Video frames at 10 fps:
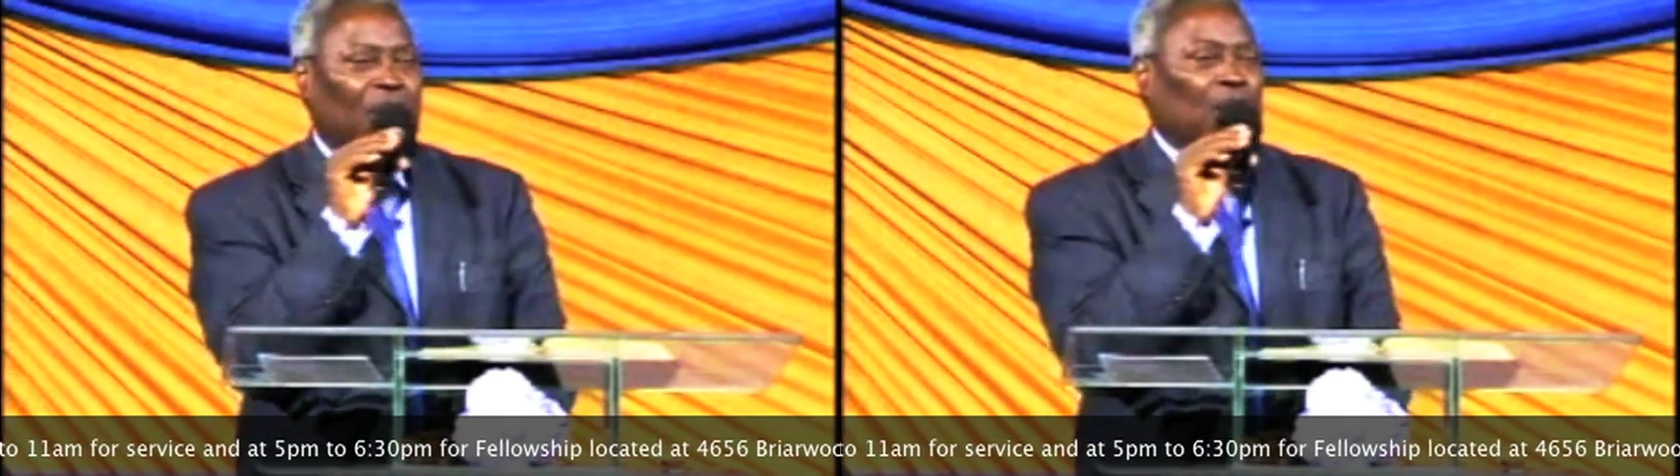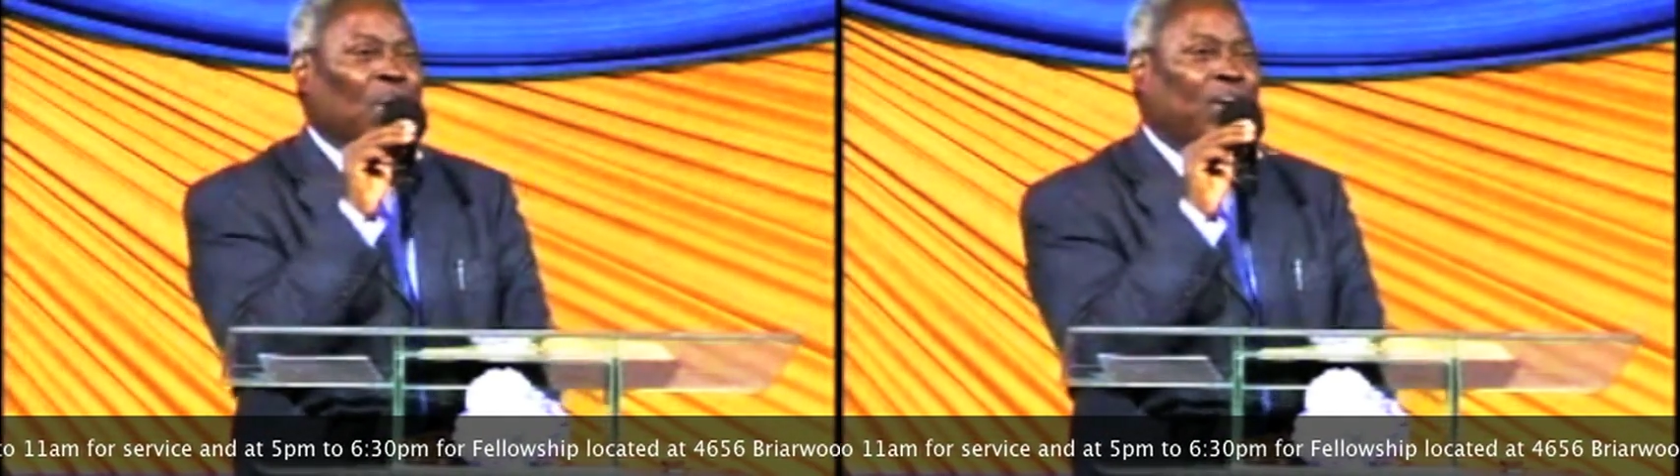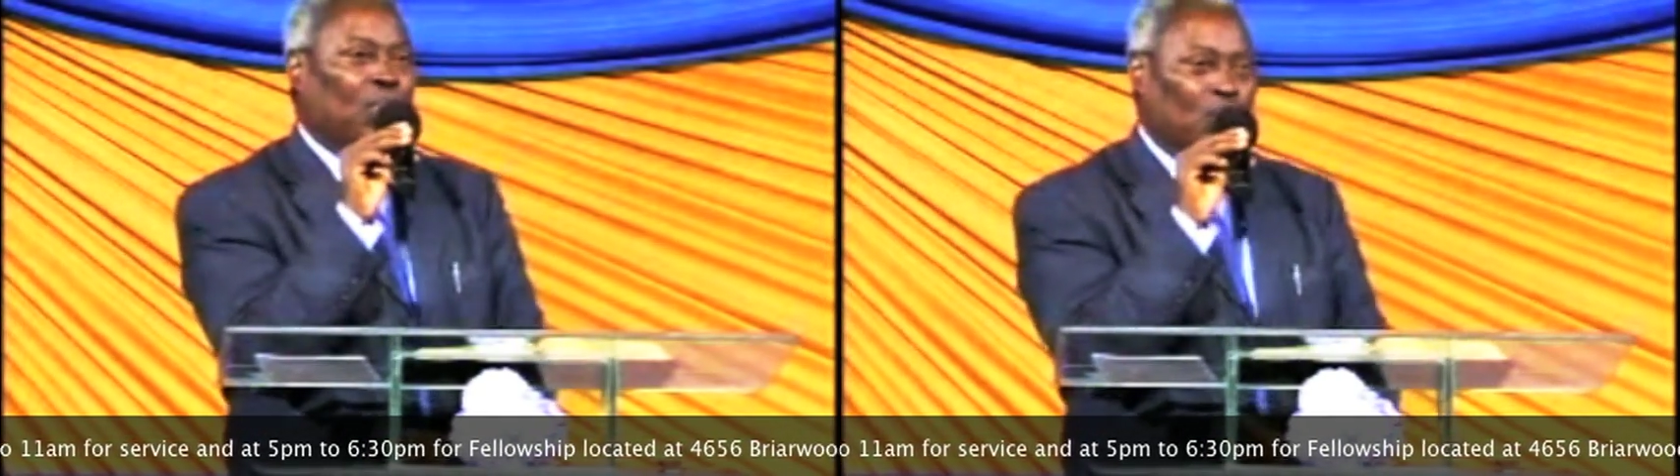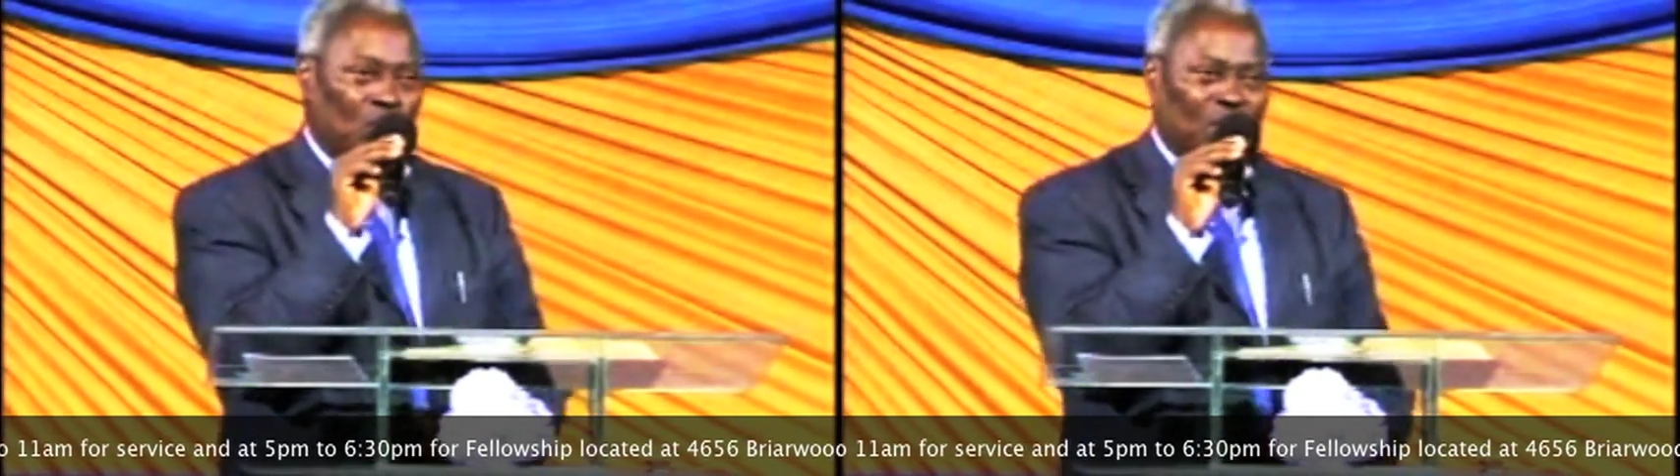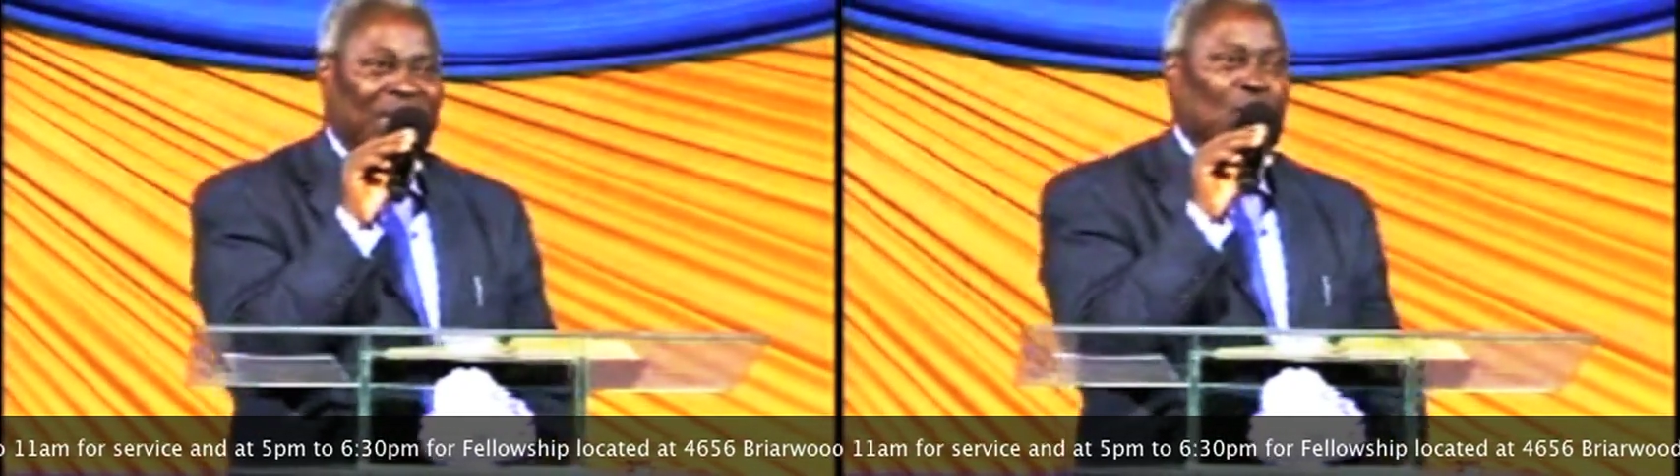You are
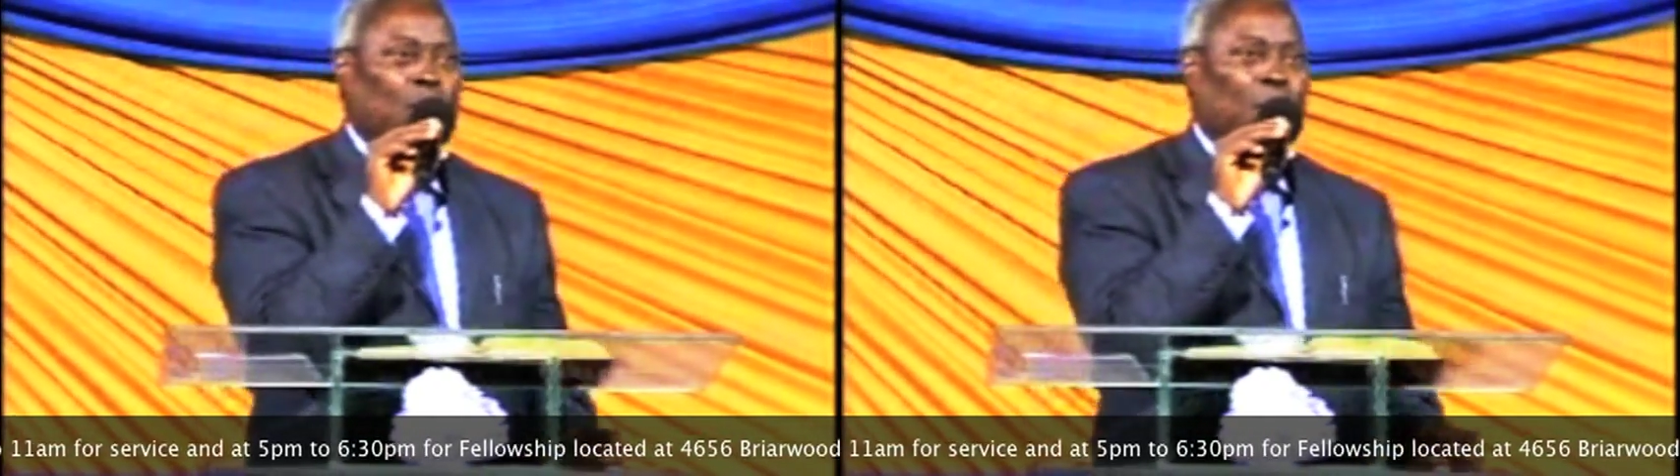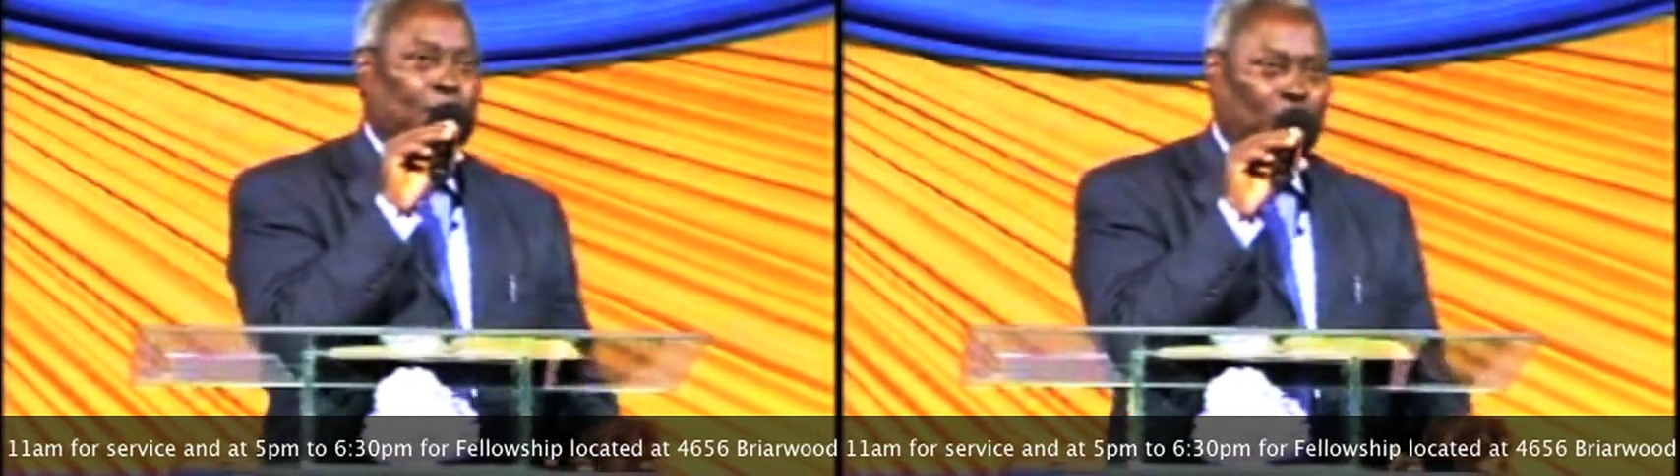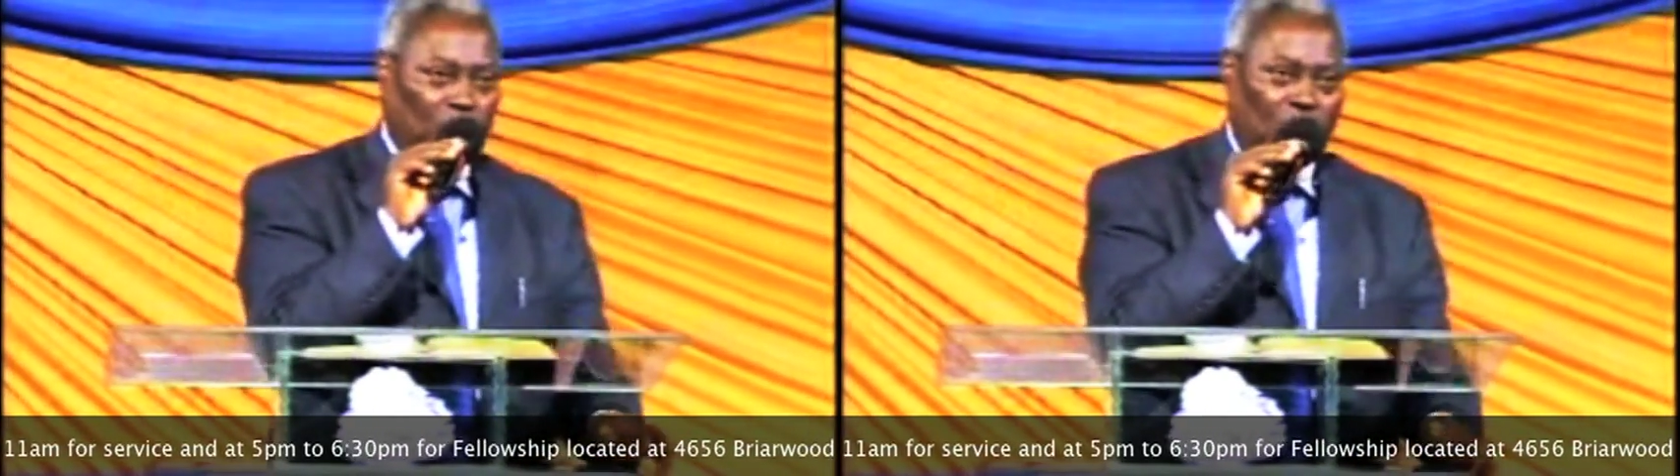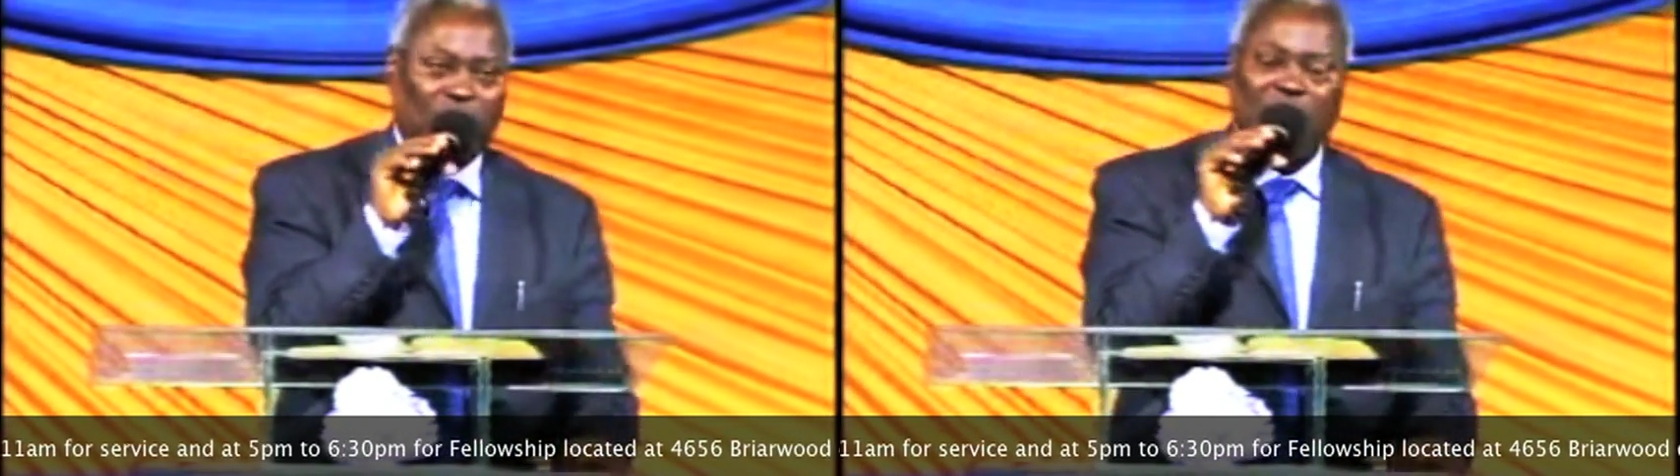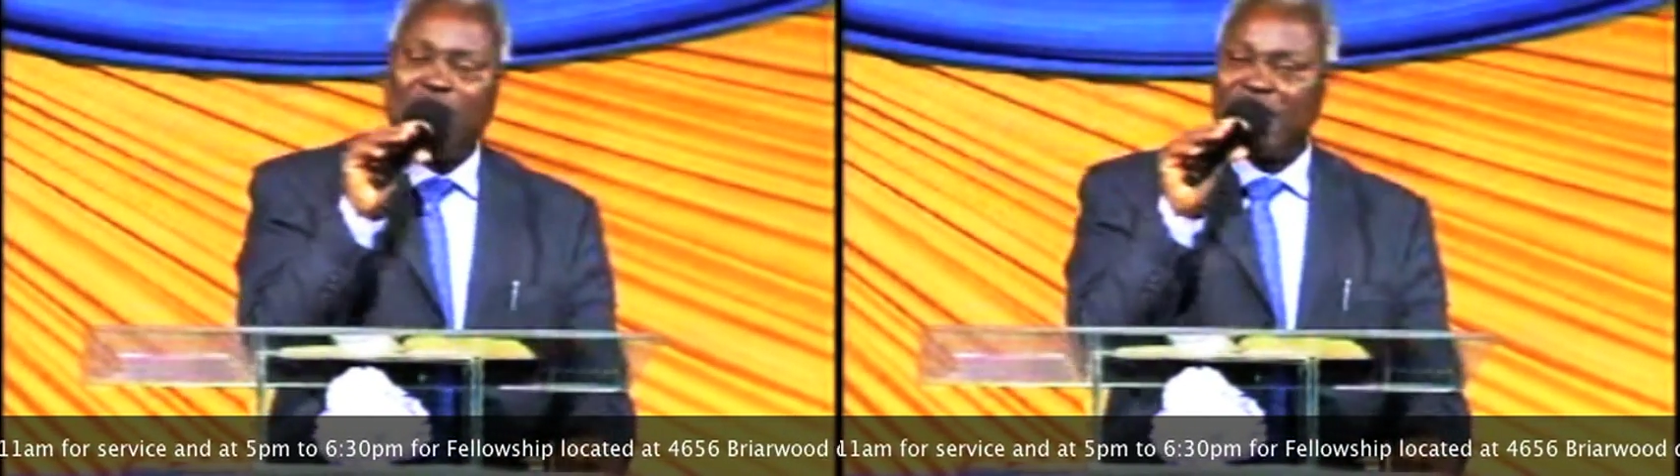going to be
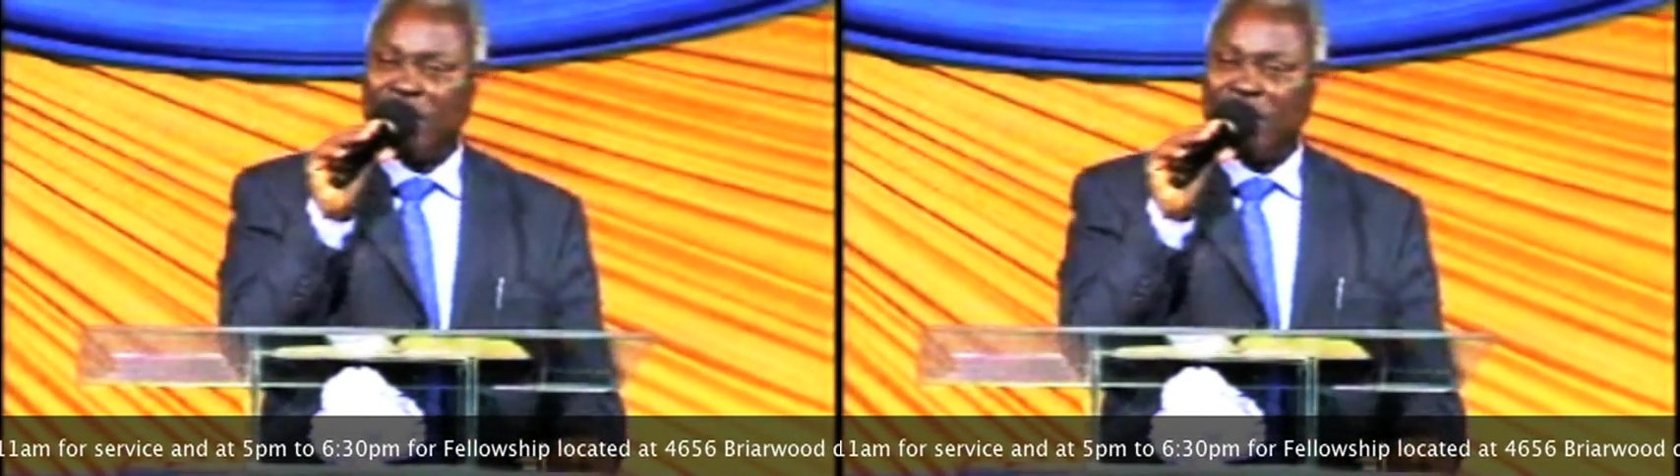productive